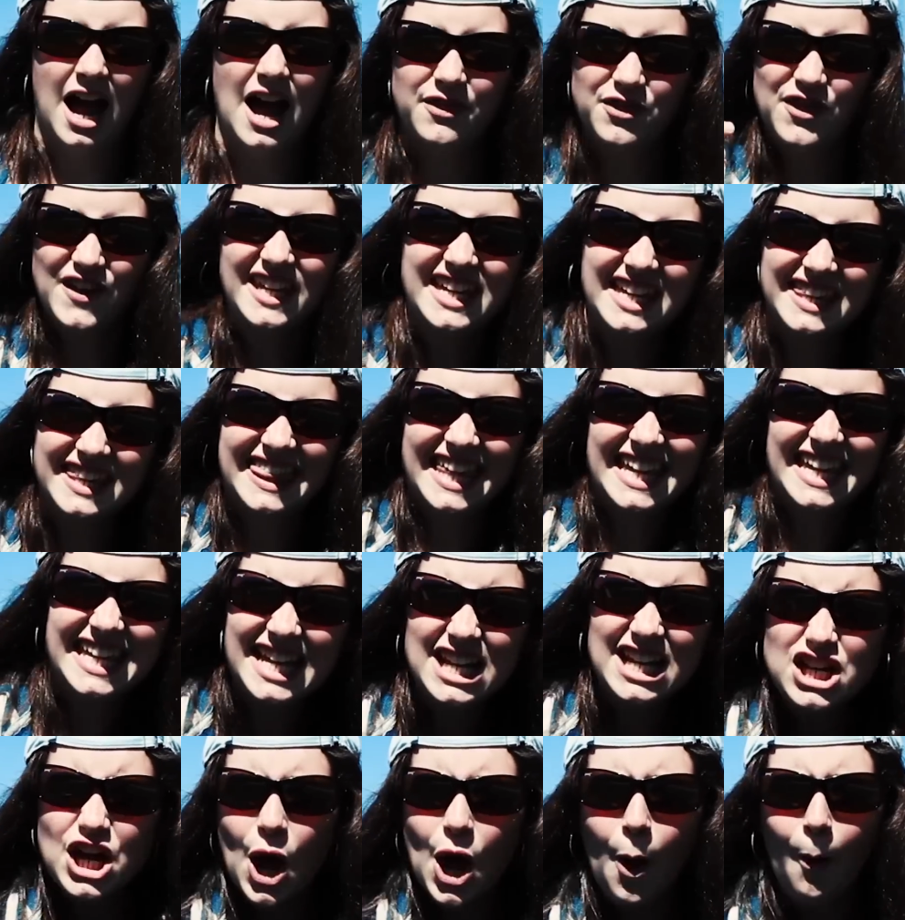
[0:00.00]
I think I think
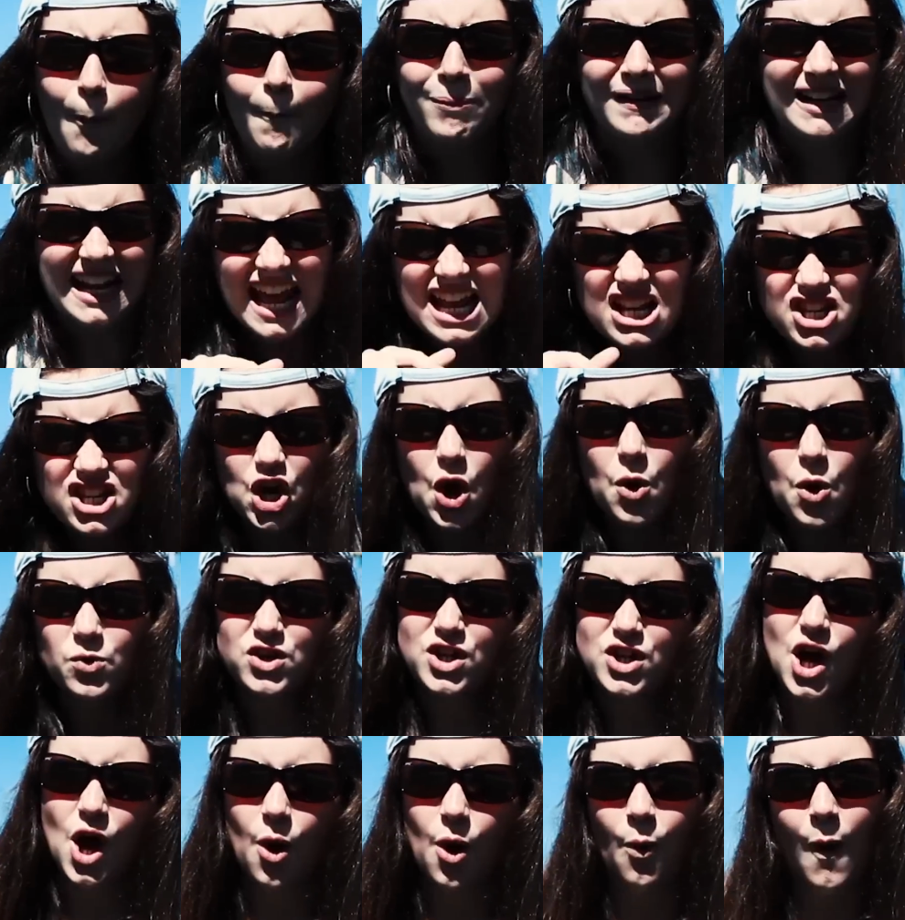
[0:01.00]
I know, but I
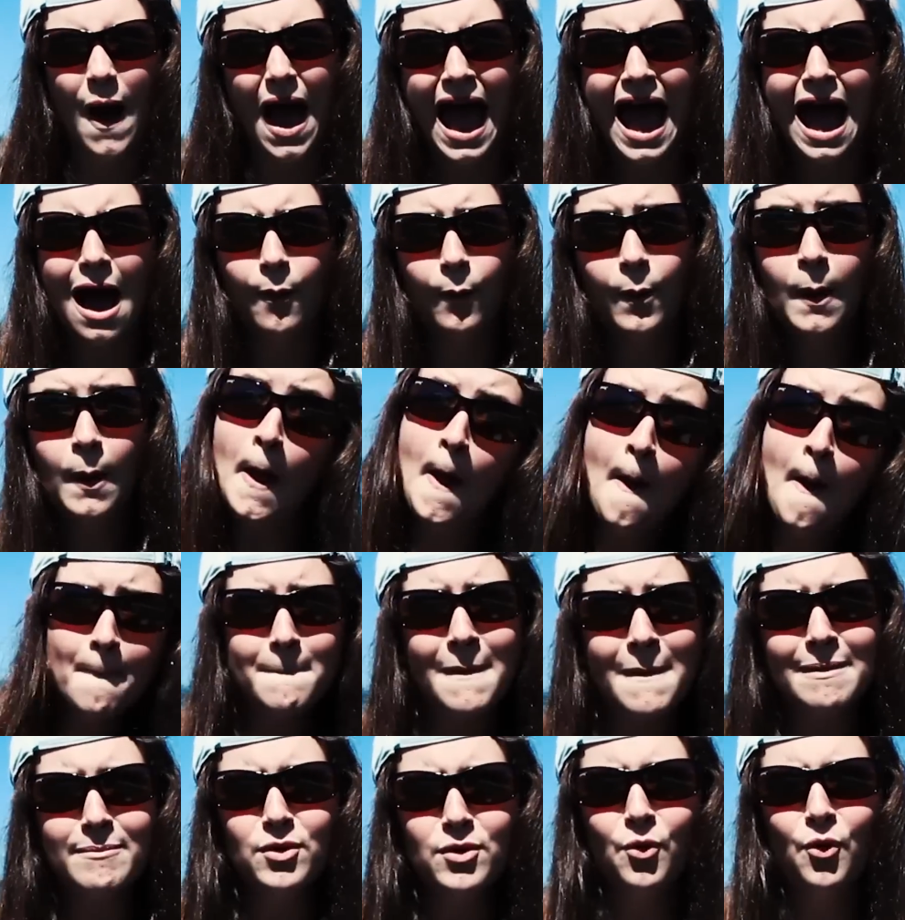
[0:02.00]
don't know how.
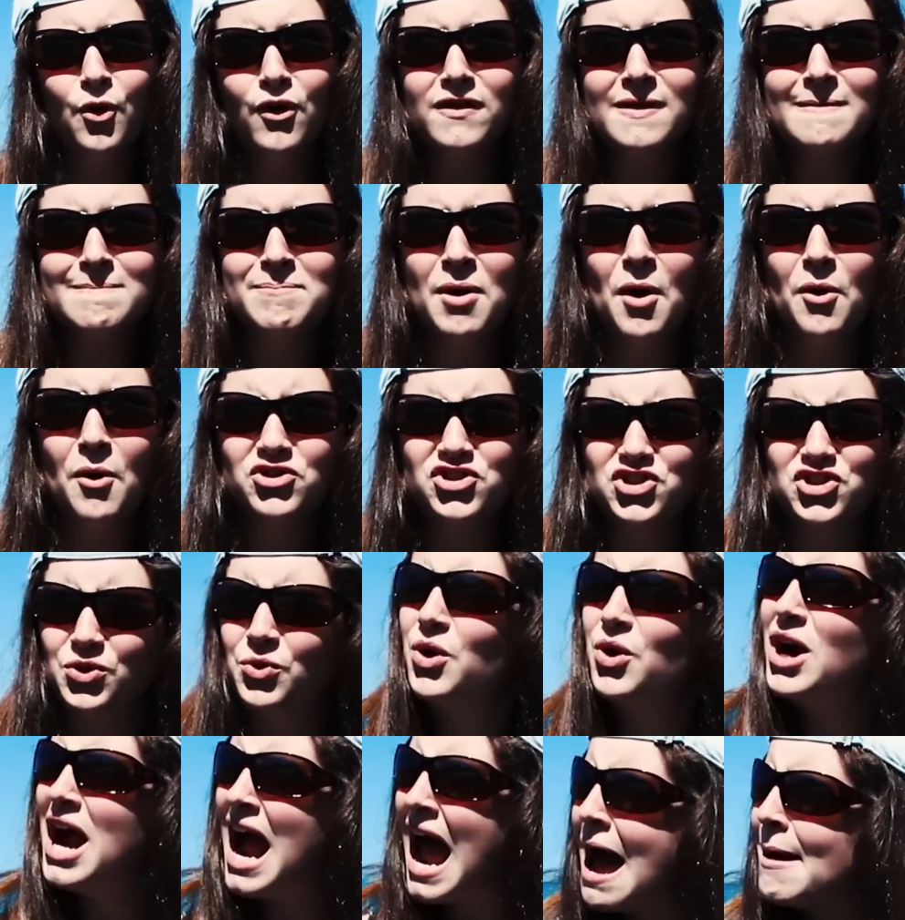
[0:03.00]
Maybe with a poster,
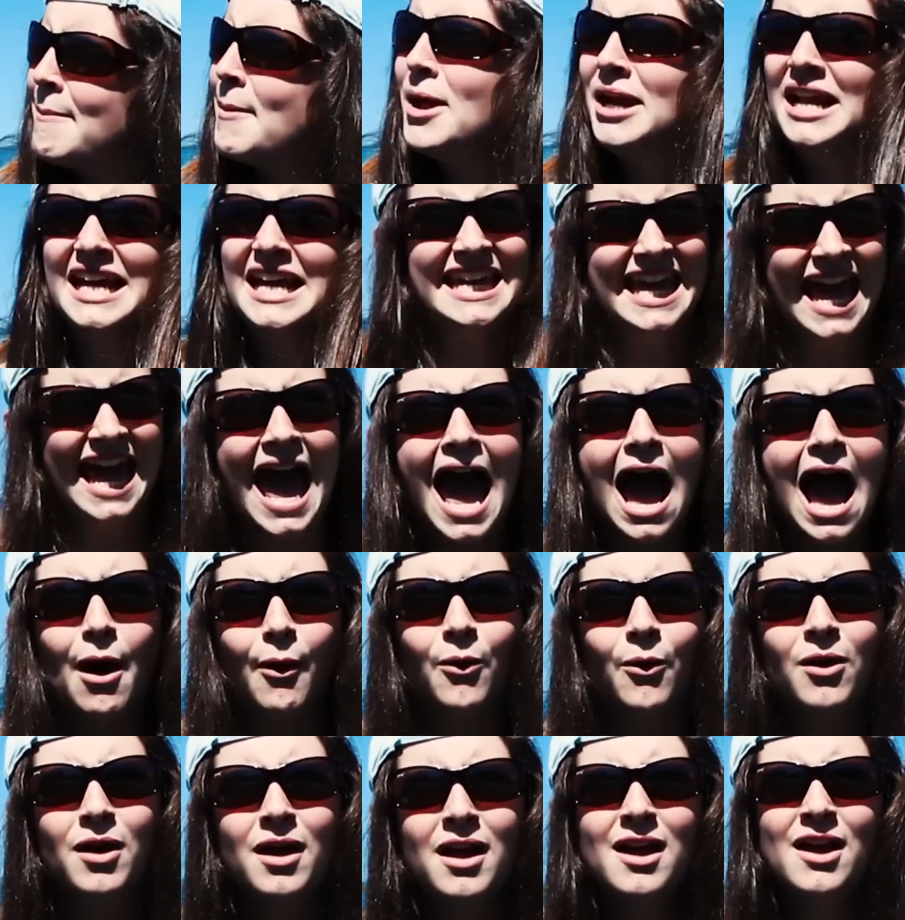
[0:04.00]
or how about a cow?